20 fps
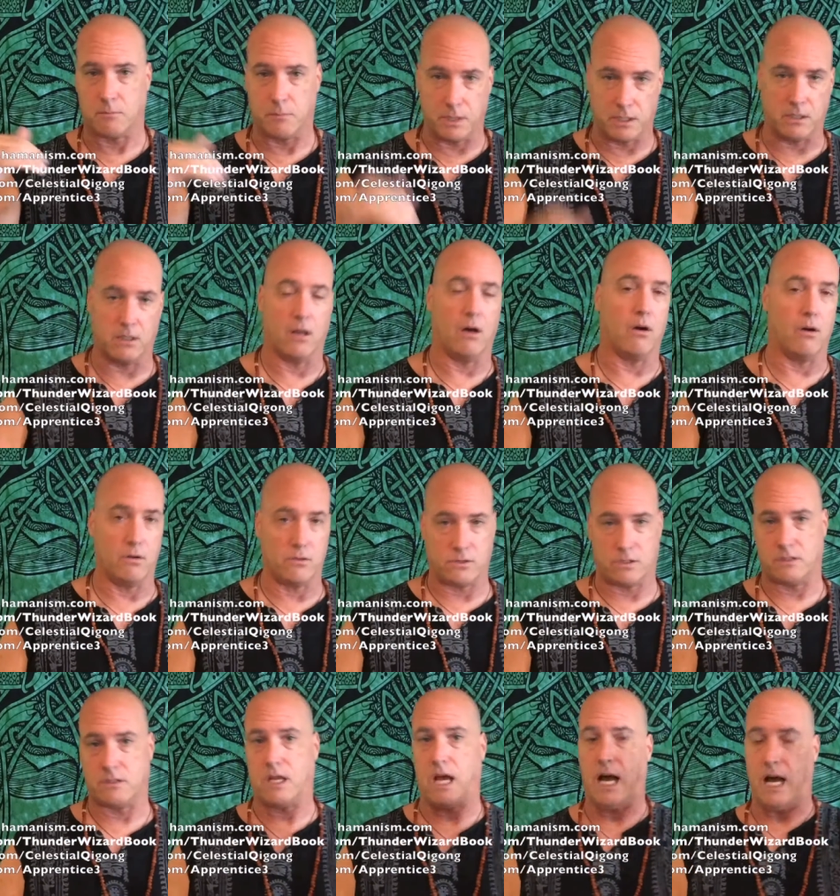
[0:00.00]
to be
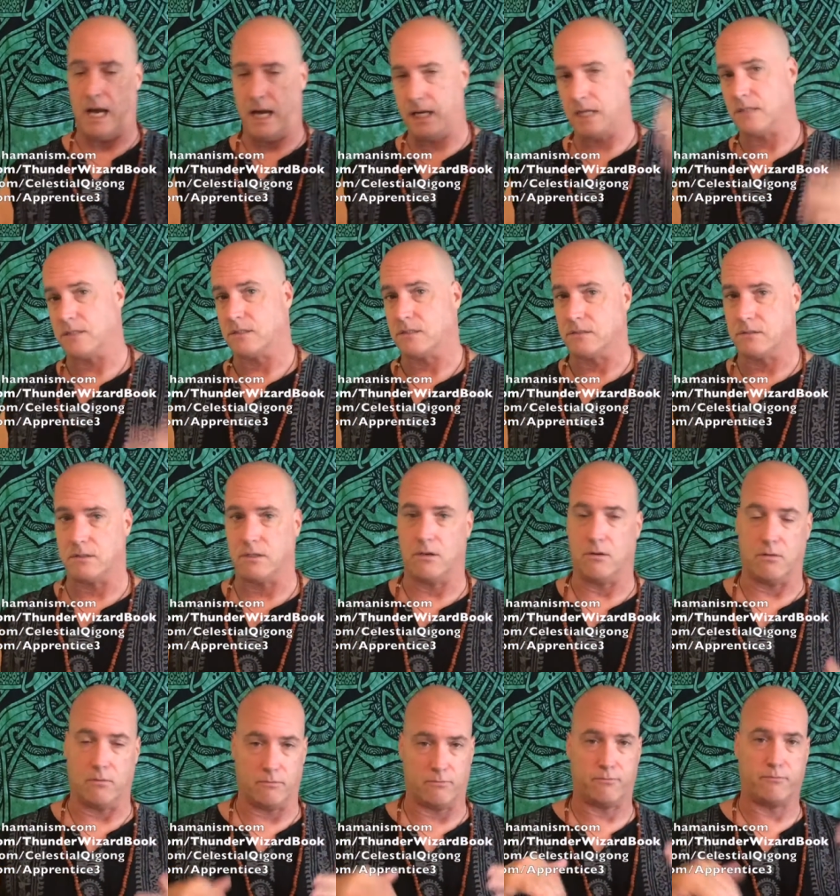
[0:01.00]
lows and highs and, you
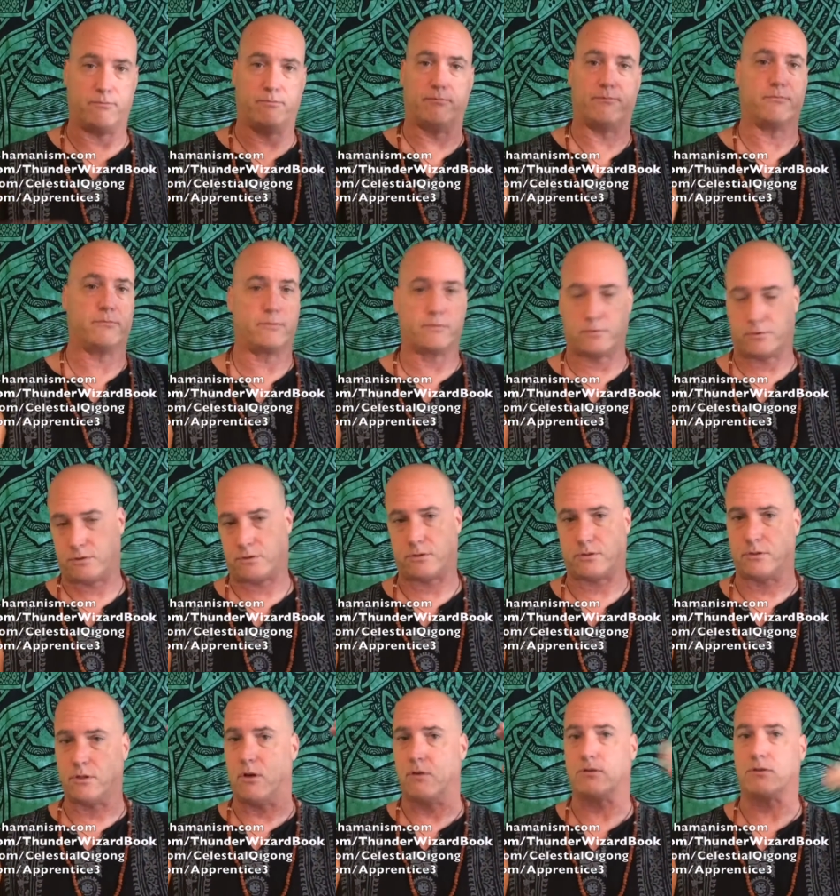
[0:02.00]
know,
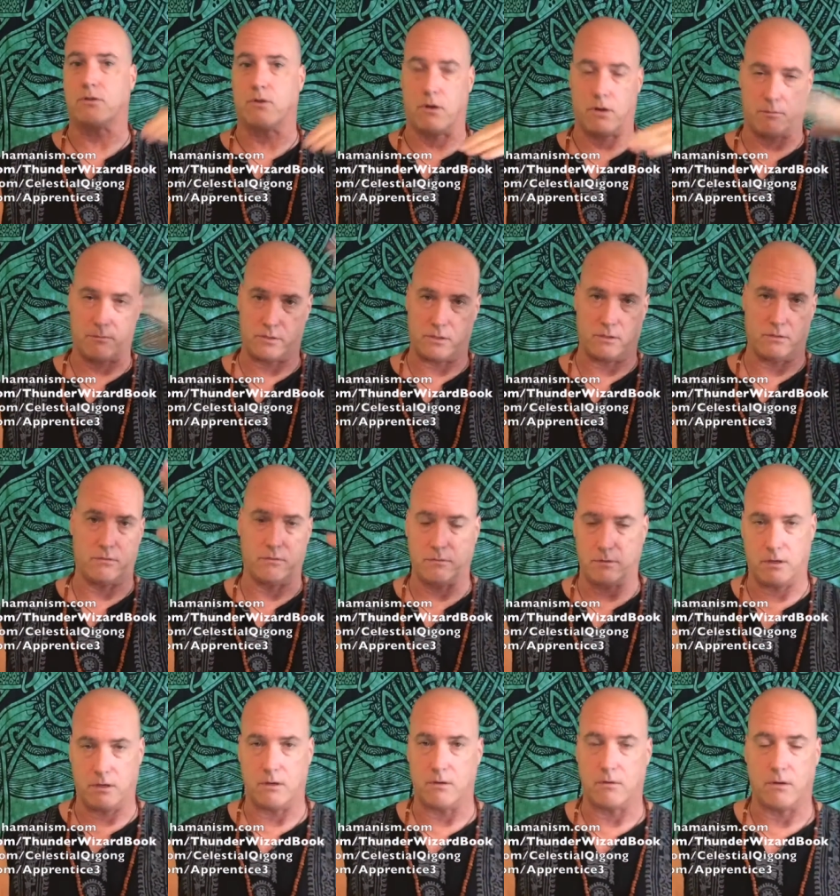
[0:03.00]
snowstorms
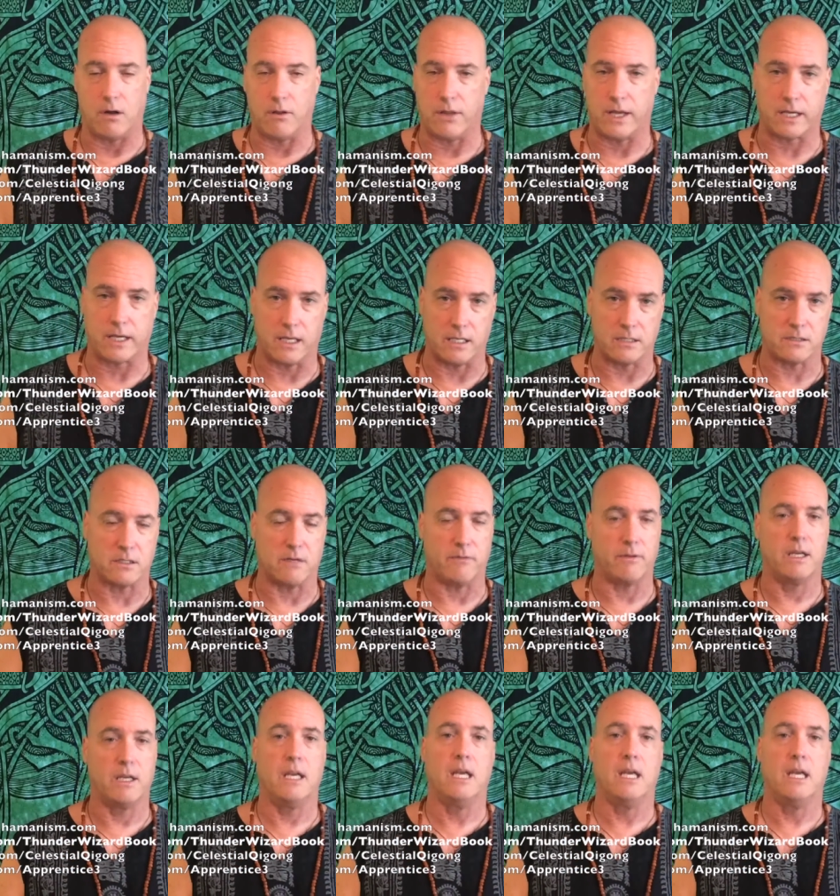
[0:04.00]
and, you know, all that kind of stuff.